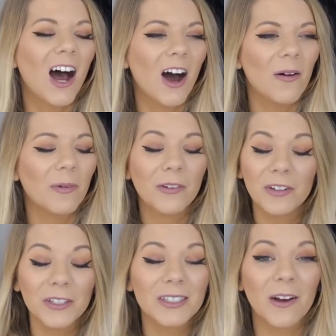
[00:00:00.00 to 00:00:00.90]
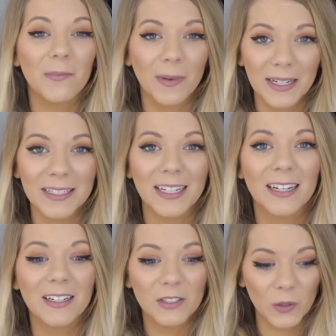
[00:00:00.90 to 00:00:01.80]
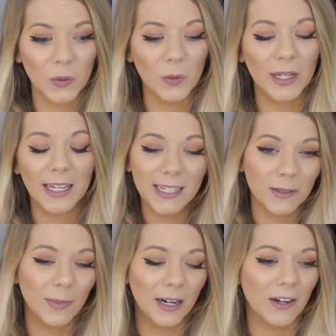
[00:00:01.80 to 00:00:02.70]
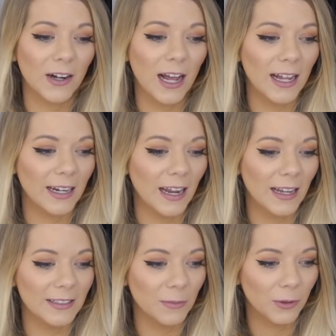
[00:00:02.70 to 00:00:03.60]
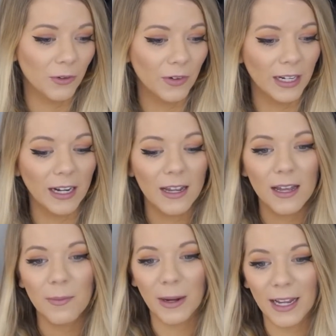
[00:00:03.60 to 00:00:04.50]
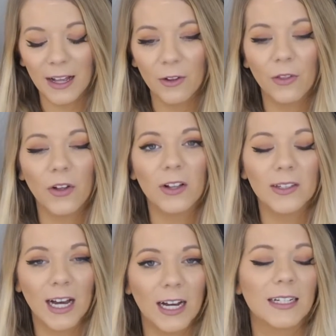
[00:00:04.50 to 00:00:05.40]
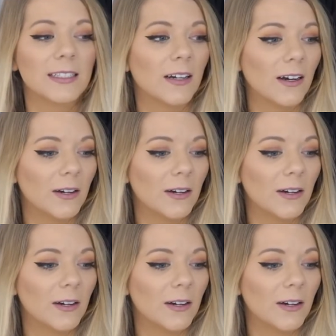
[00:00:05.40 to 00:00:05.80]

But it feels amazing to eat better, and it's improving my health a lot.